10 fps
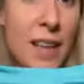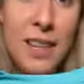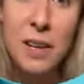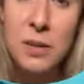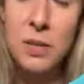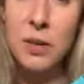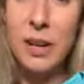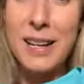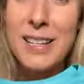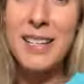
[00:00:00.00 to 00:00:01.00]
not think it was too
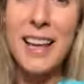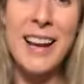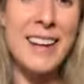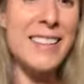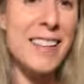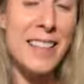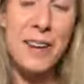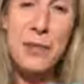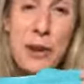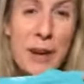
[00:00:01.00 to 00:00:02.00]
girly. I didn't like I didn't say
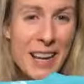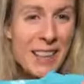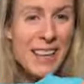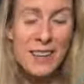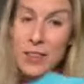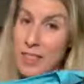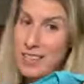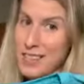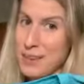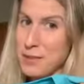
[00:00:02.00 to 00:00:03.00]
anything. I was like, what do you think of it? And
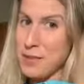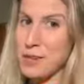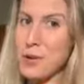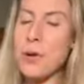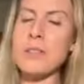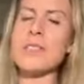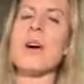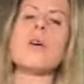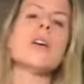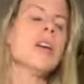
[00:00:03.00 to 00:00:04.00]
they said it would look cool.
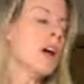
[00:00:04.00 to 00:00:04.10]
So